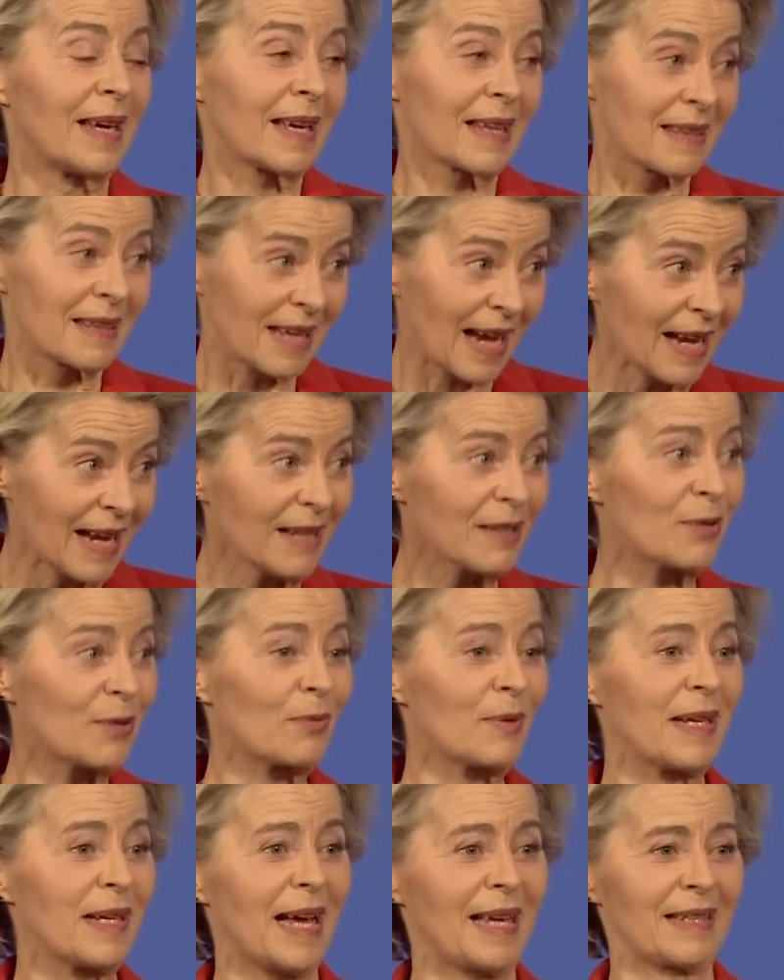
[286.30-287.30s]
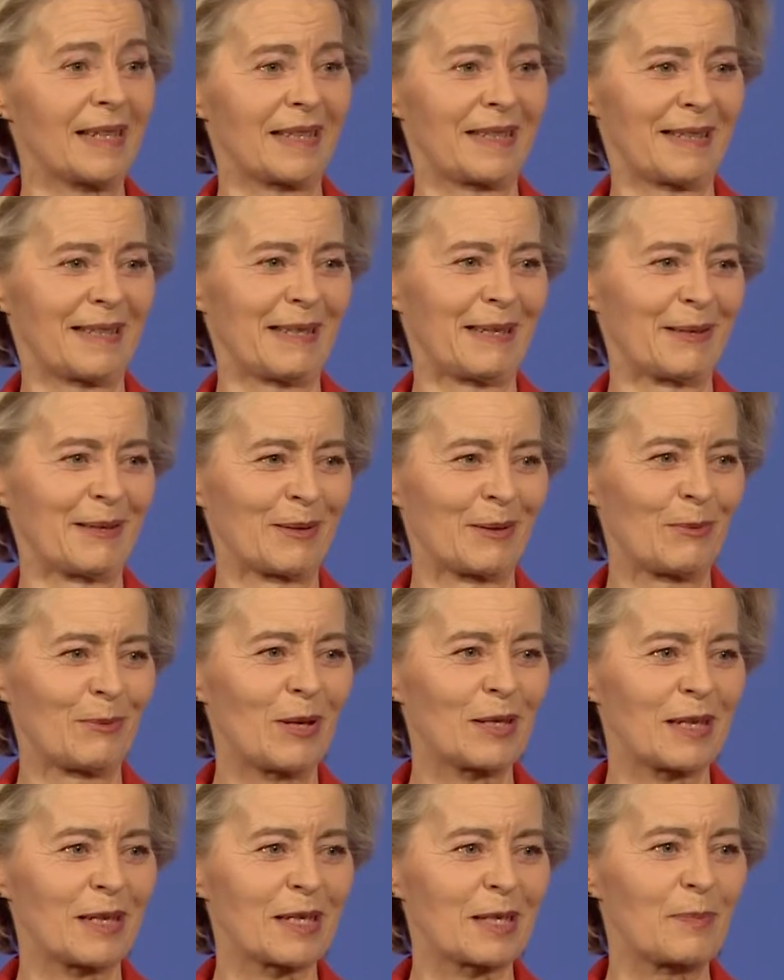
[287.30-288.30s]
That reality
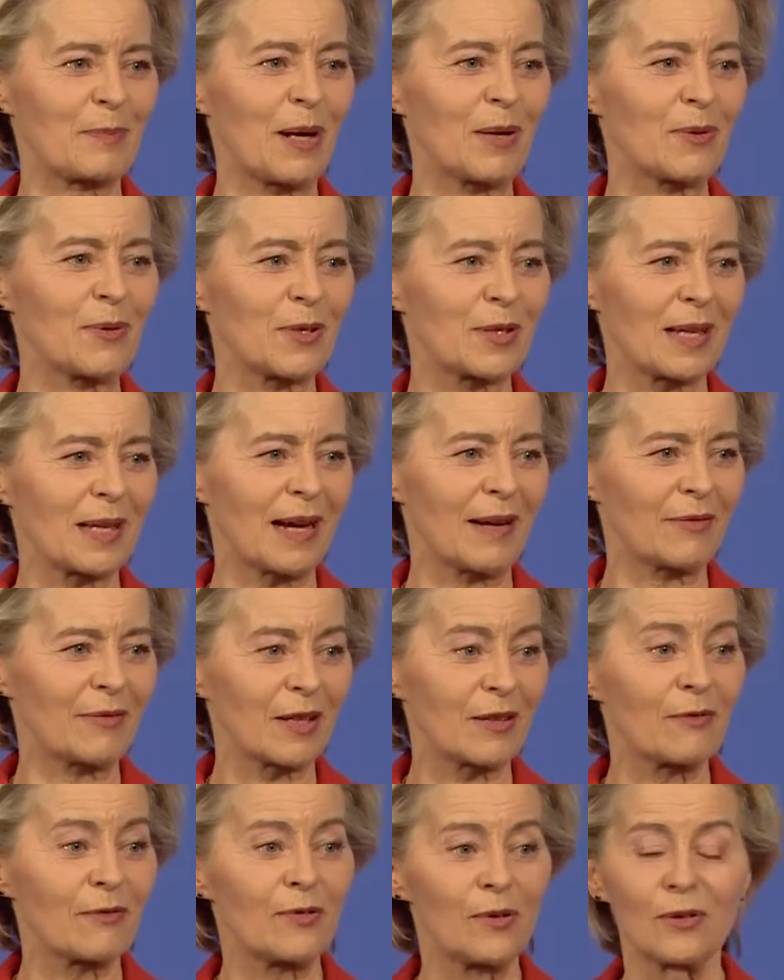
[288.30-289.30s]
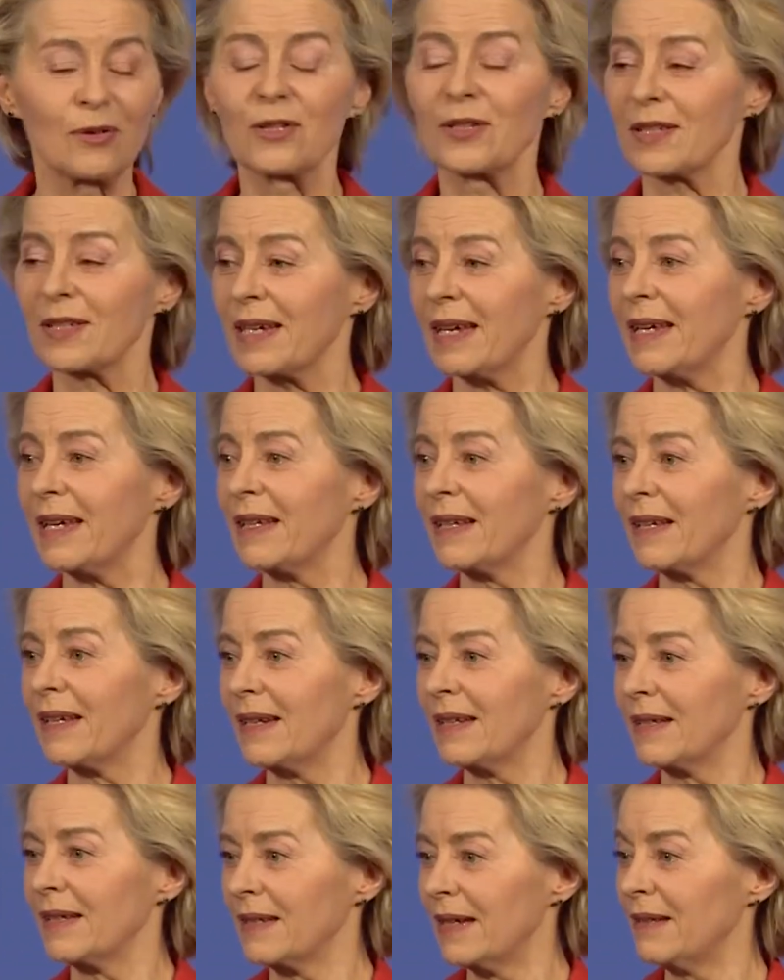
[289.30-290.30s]
was exposed after the
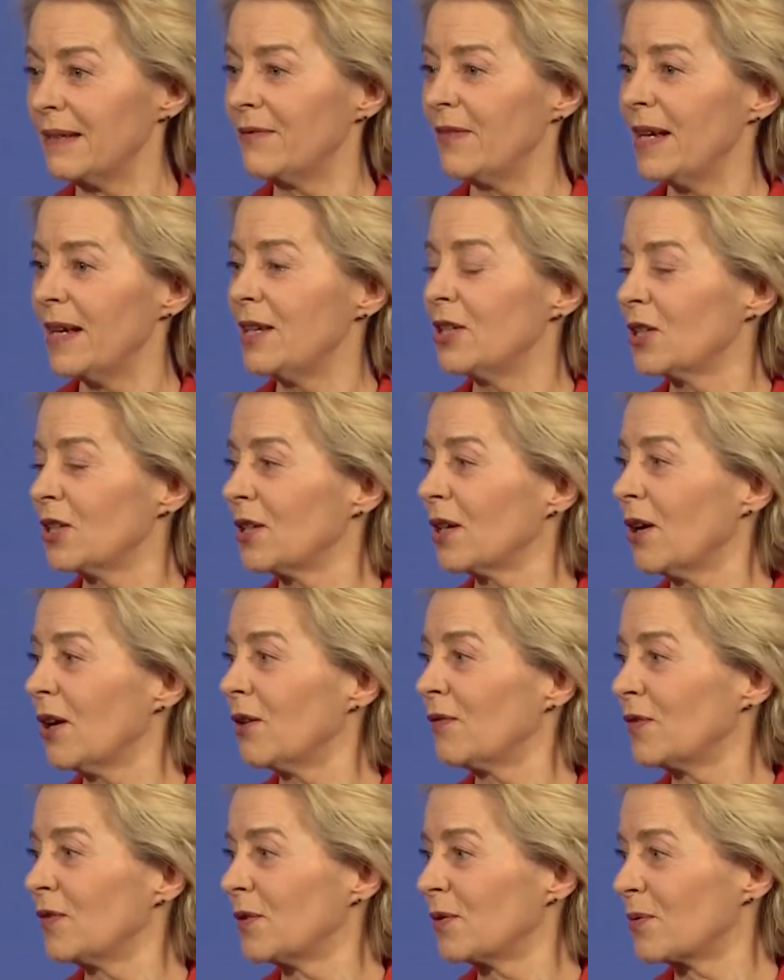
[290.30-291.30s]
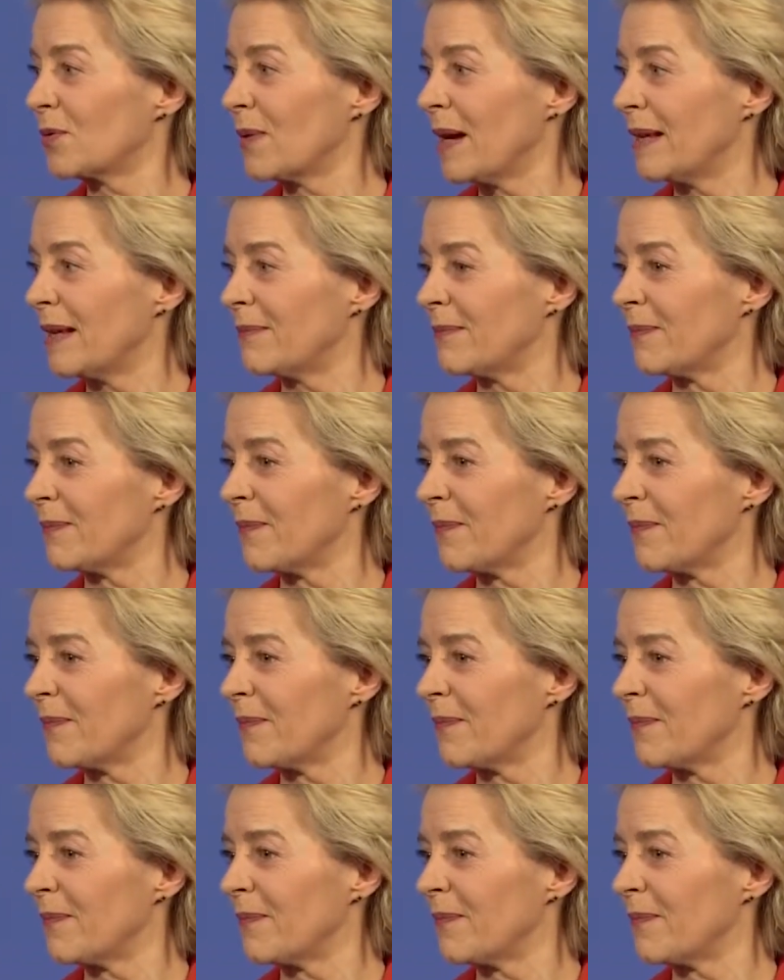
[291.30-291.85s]
full-scale invasion of Ukraine.